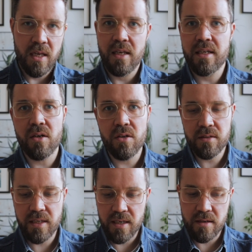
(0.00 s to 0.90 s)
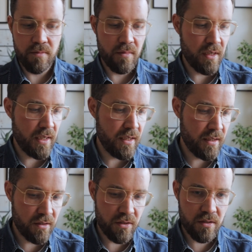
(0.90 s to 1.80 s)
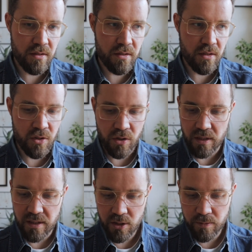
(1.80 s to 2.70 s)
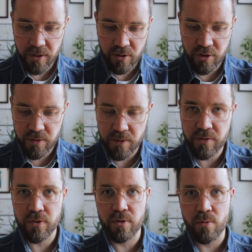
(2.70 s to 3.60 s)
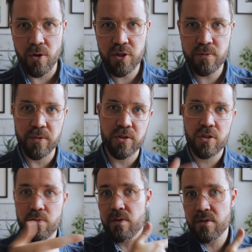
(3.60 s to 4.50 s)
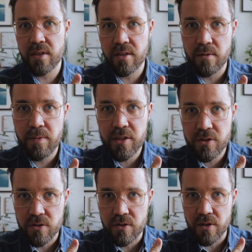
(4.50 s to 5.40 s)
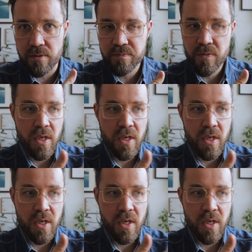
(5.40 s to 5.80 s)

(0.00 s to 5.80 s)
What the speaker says: like all denim, it's got a little bit crispier through the wash, but just when I was taking the pictures there,